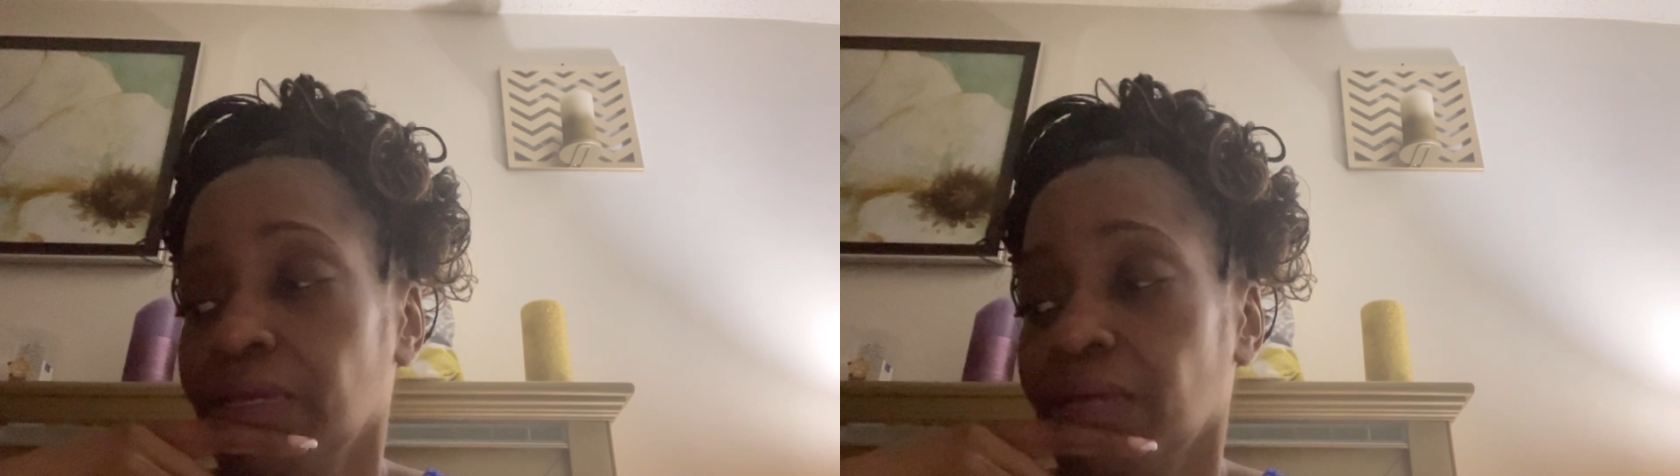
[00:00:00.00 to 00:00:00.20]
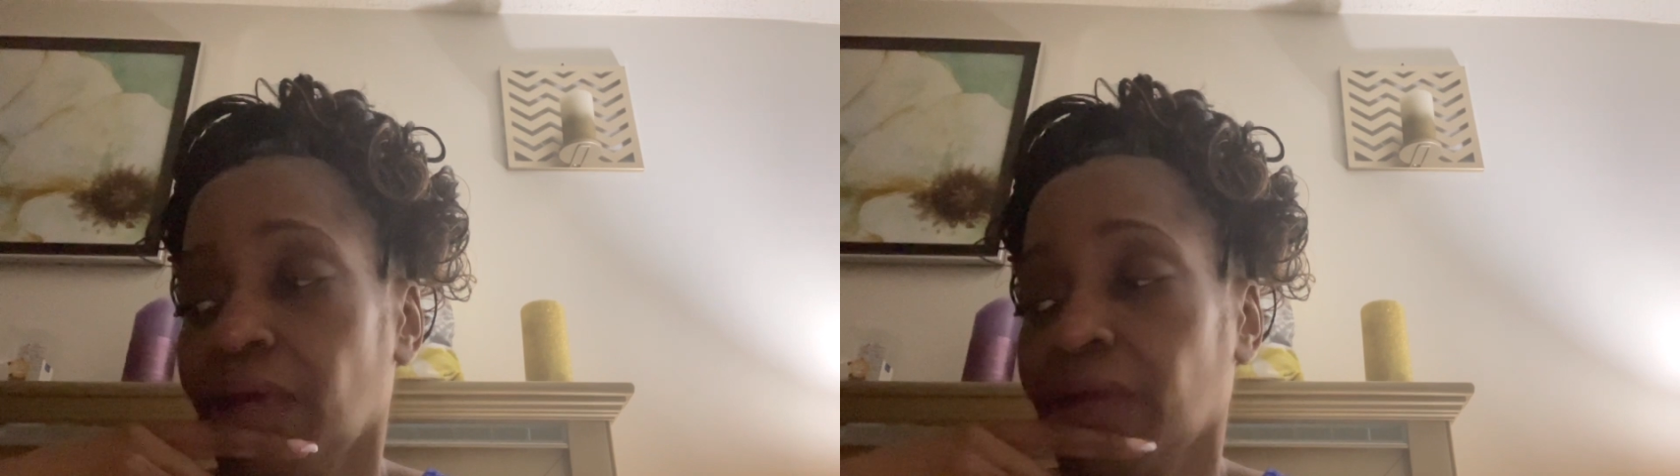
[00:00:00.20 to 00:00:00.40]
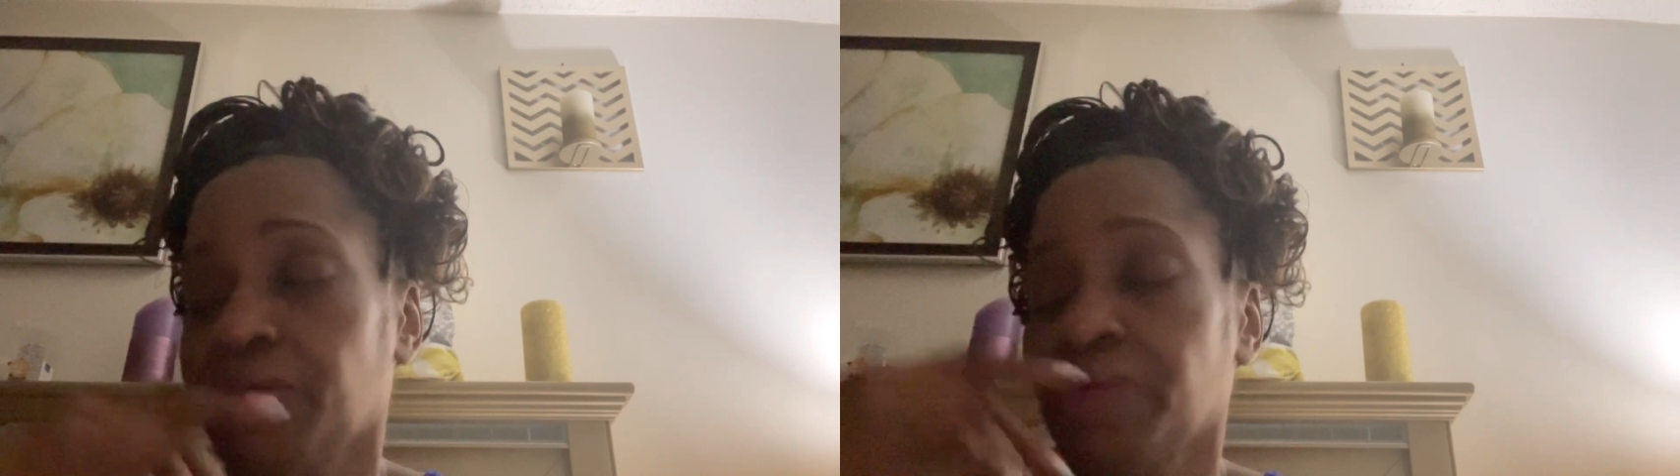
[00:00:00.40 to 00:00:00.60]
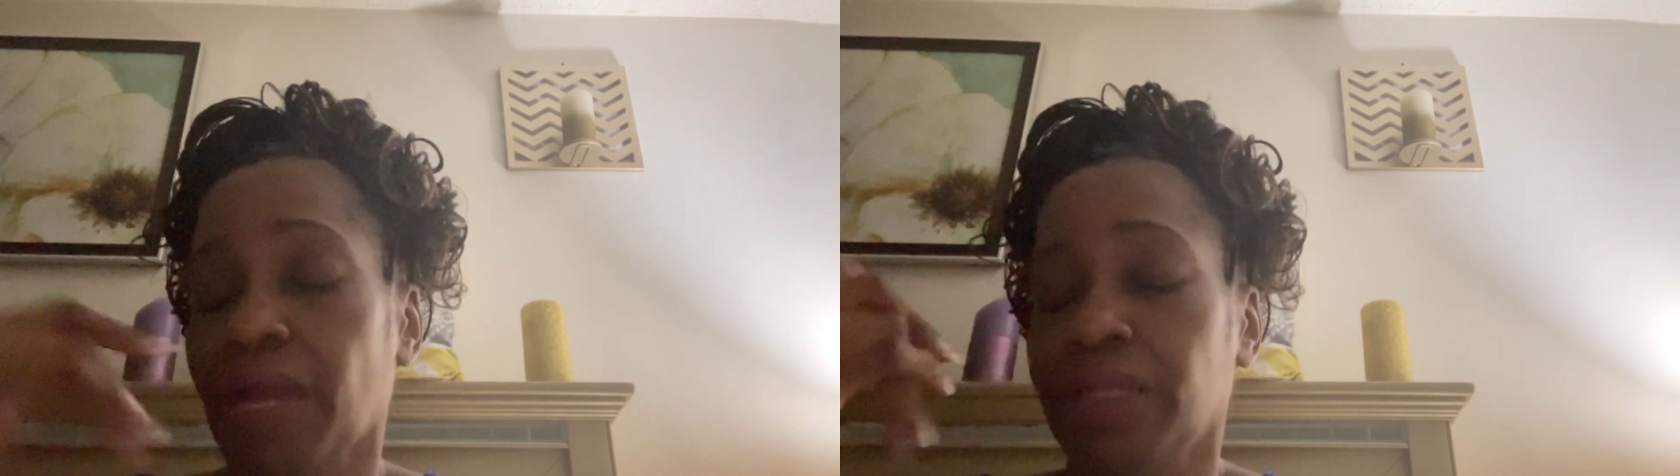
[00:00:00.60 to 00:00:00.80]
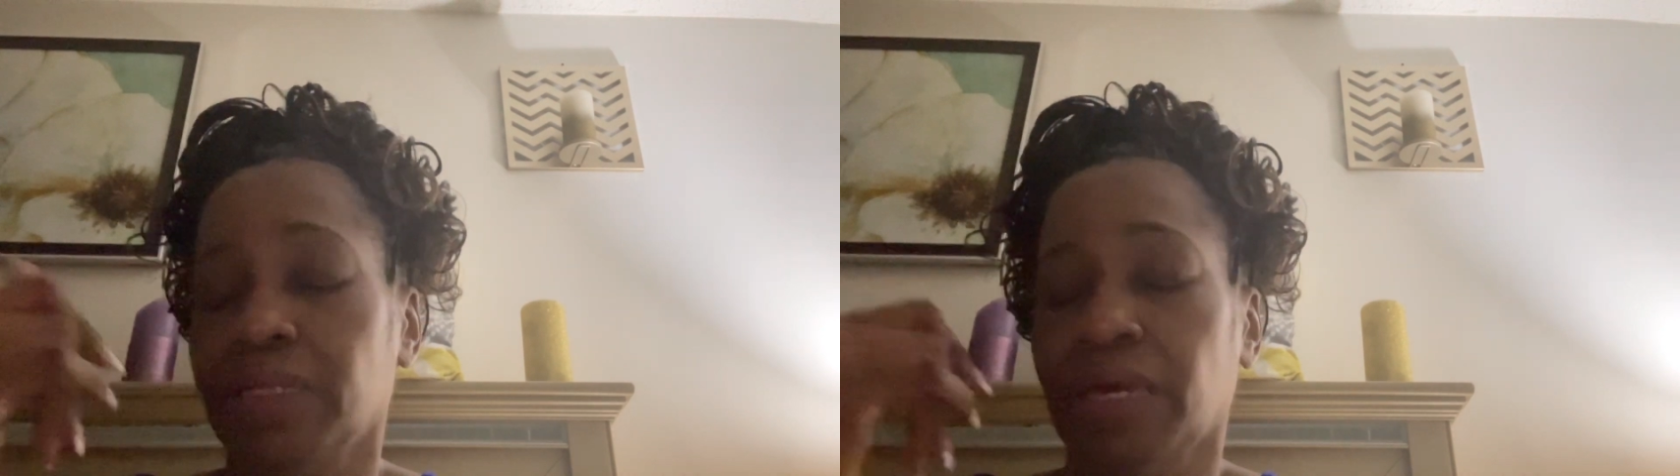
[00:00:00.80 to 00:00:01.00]
I
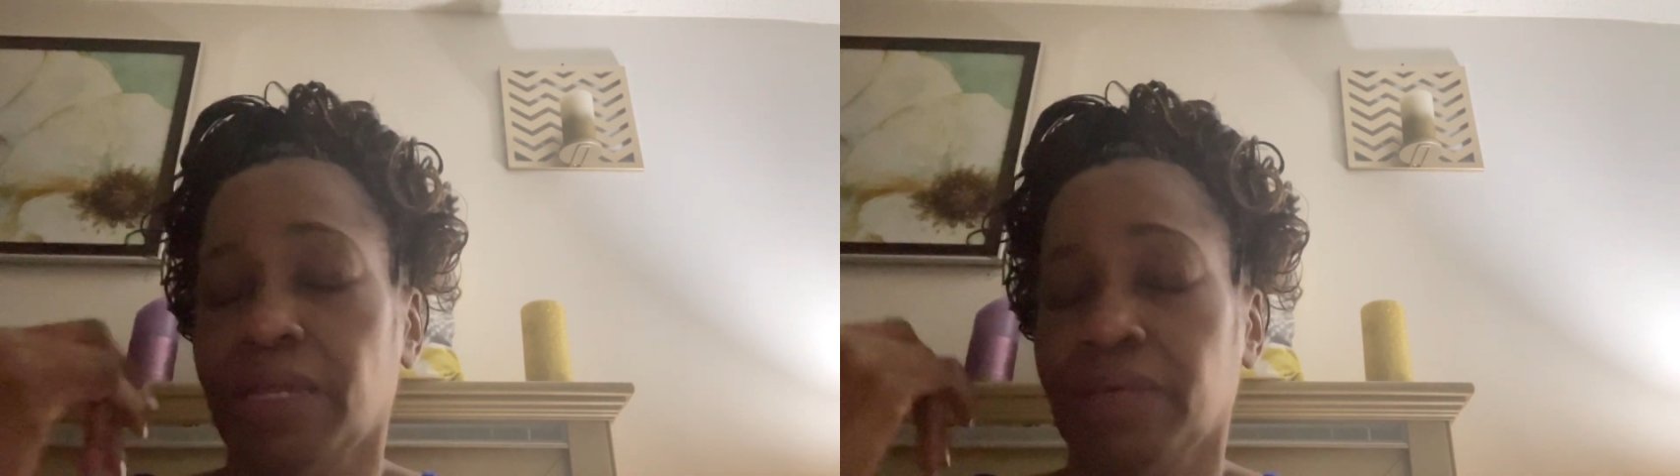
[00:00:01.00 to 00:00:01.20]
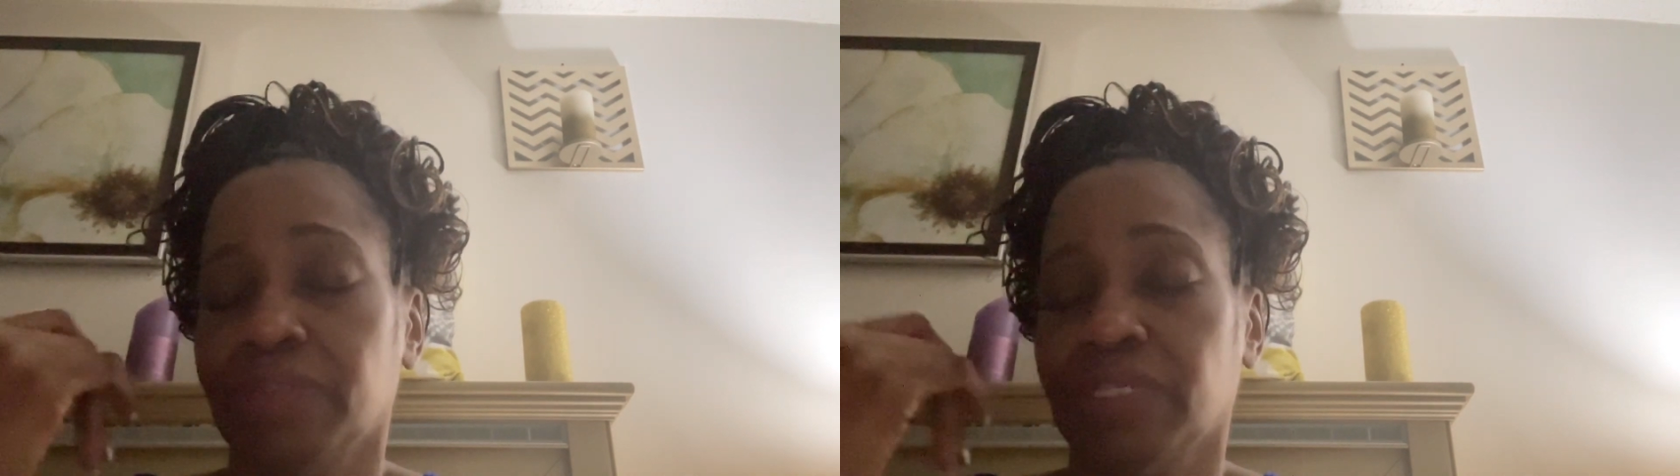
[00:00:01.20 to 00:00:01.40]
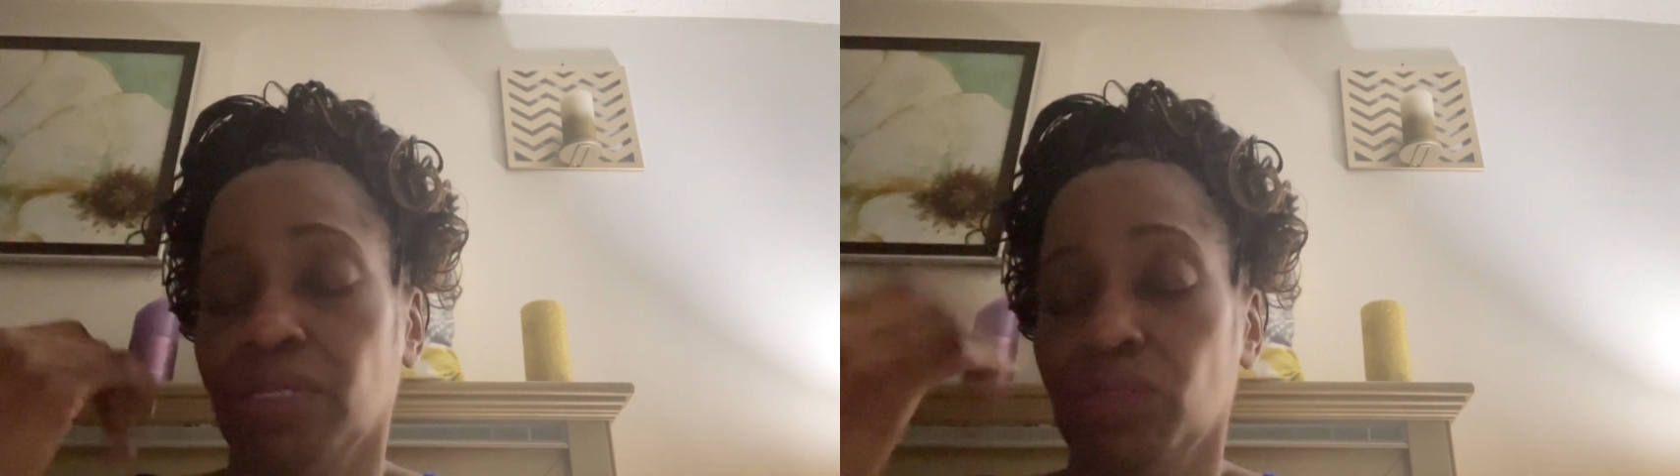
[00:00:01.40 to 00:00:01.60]
cried a lot. I was like,